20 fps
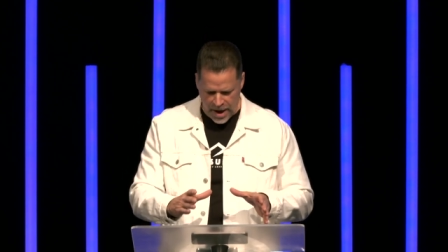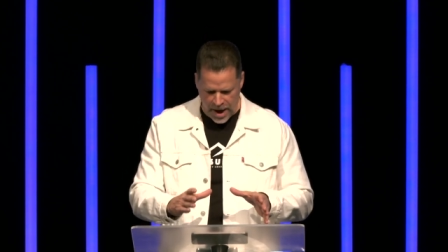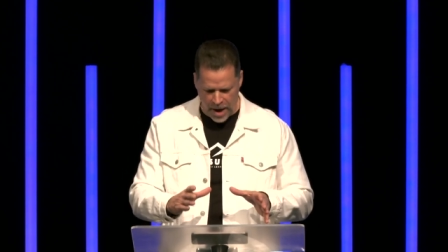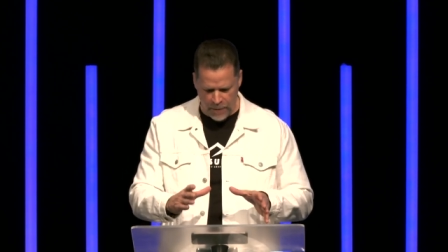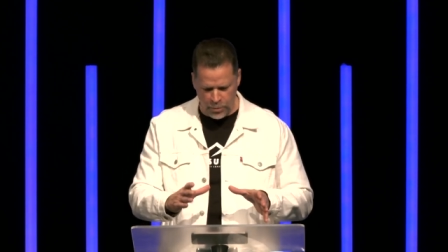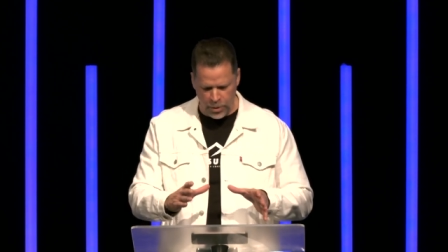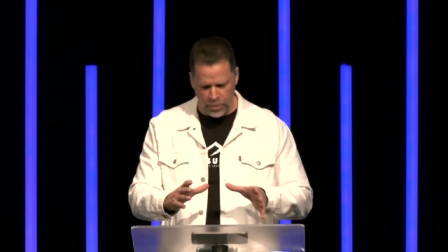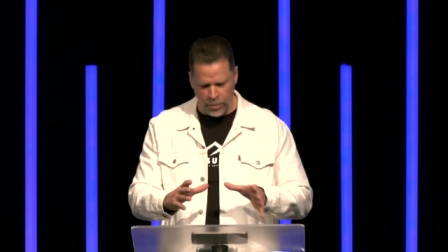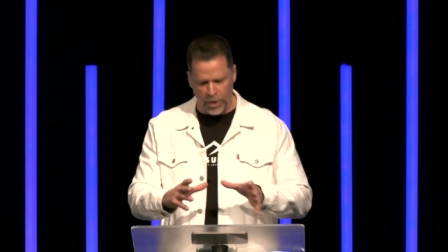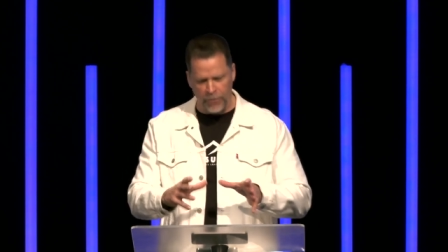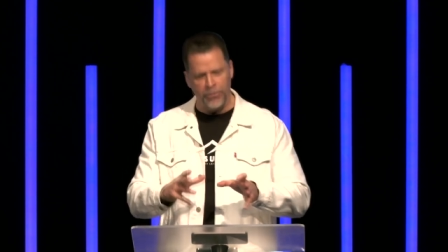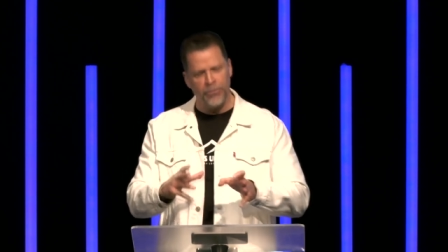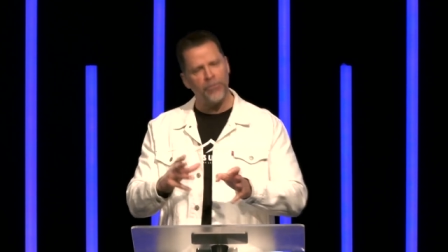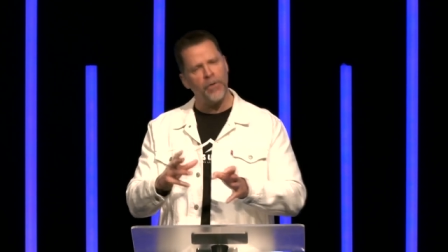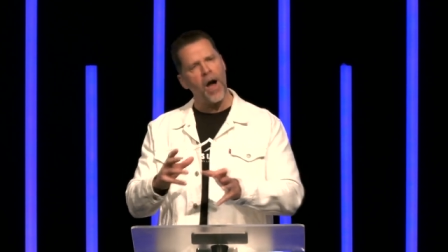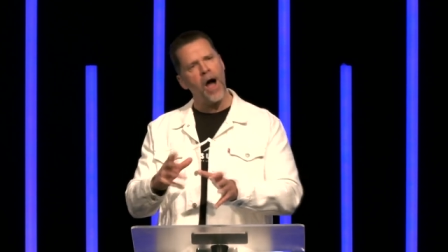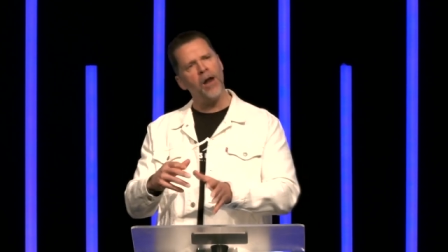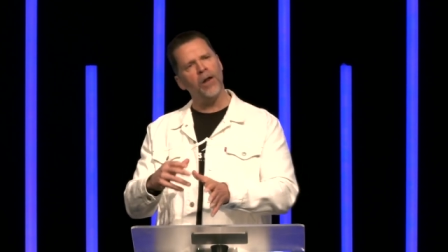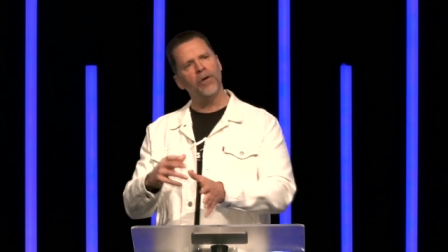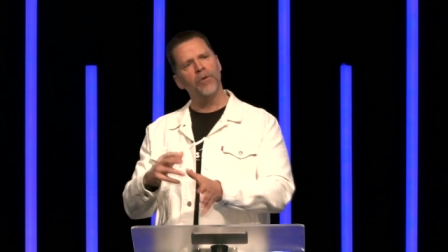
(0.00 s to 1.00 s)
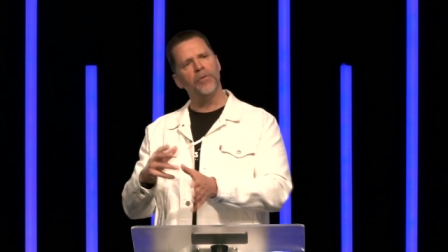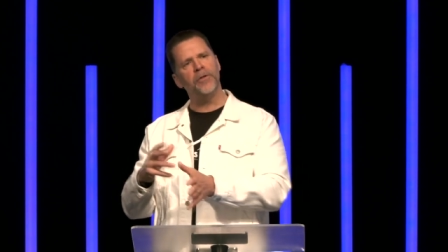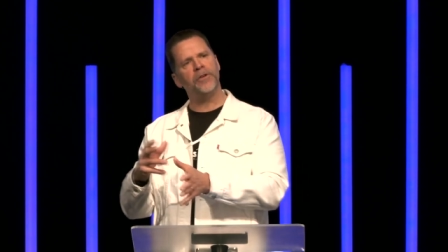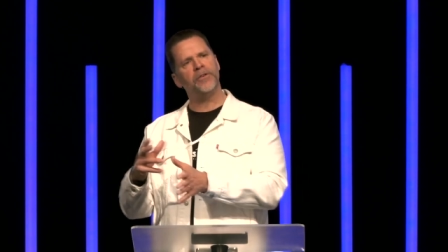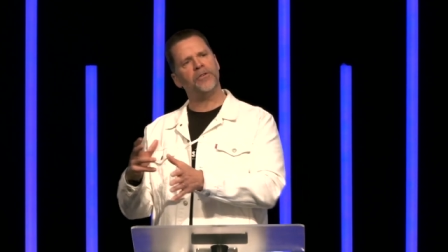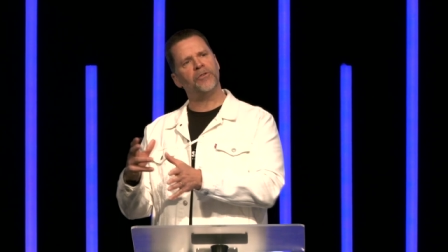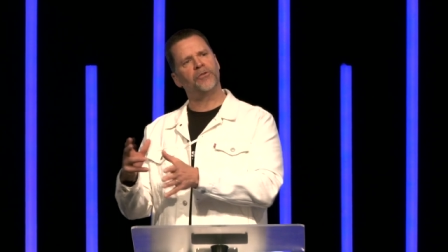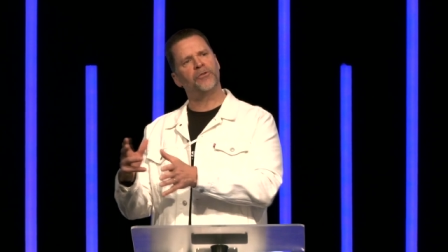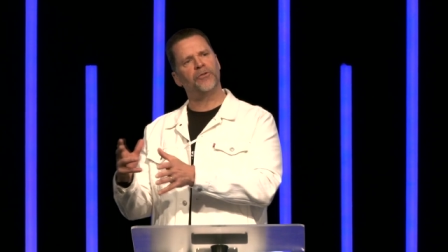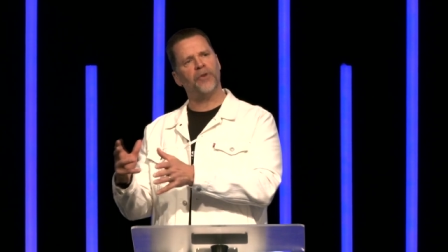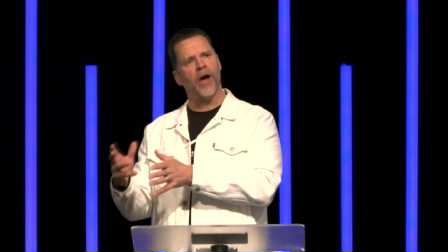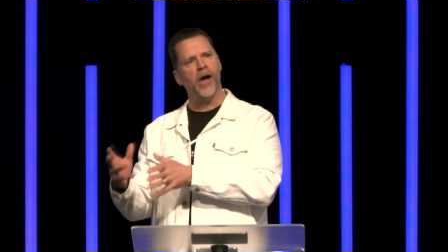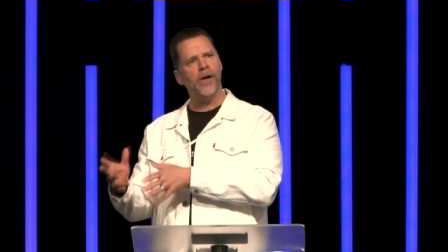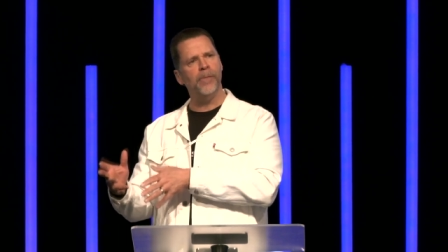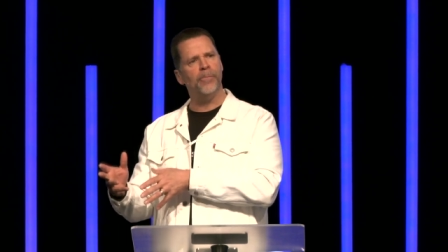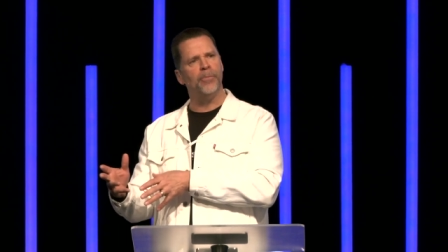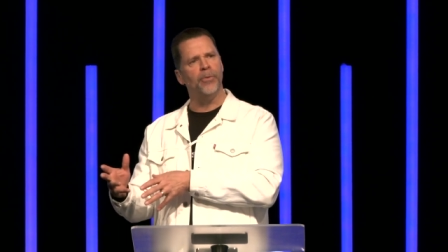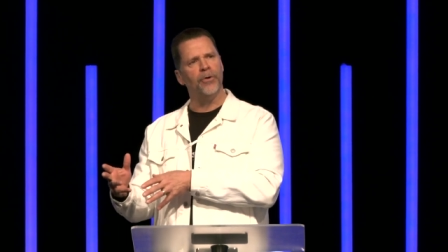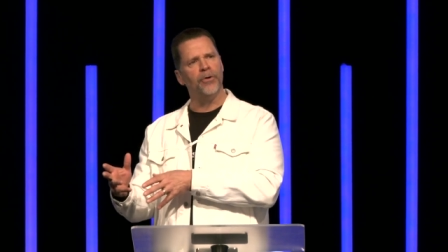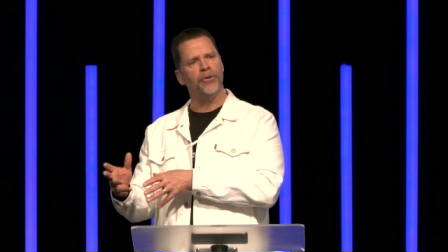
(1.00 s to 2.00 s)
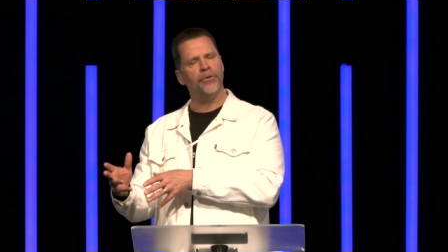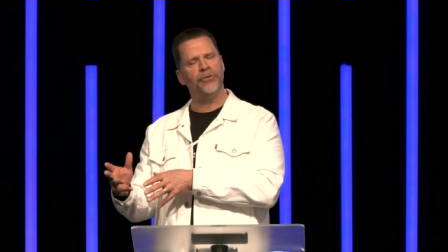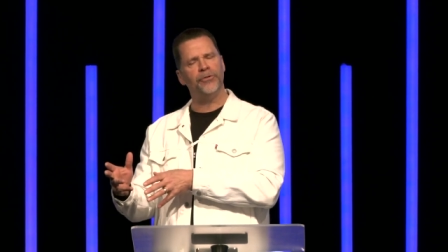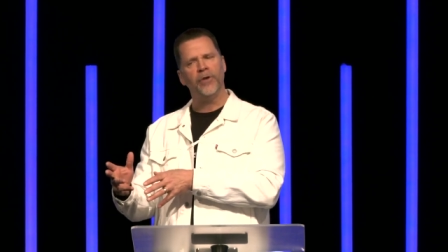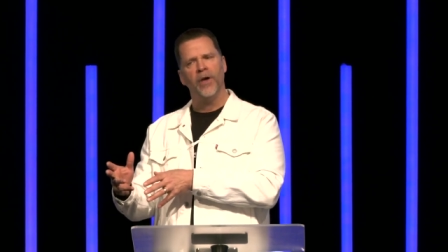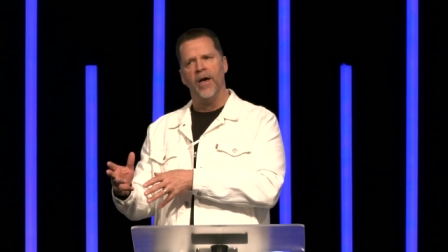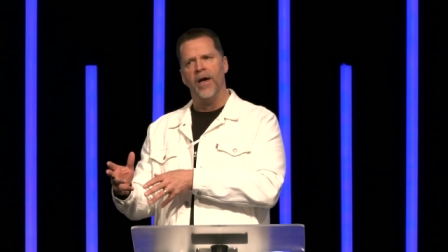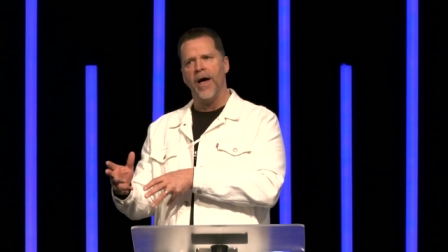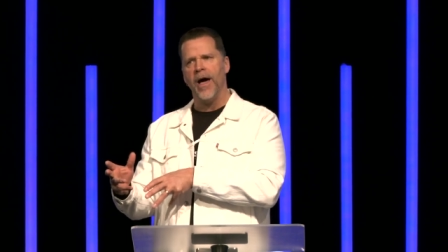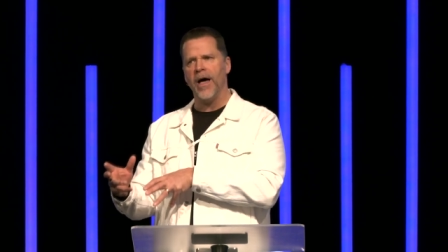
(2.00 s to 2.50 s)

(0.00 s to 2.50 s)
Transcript: and we want to follow the disciples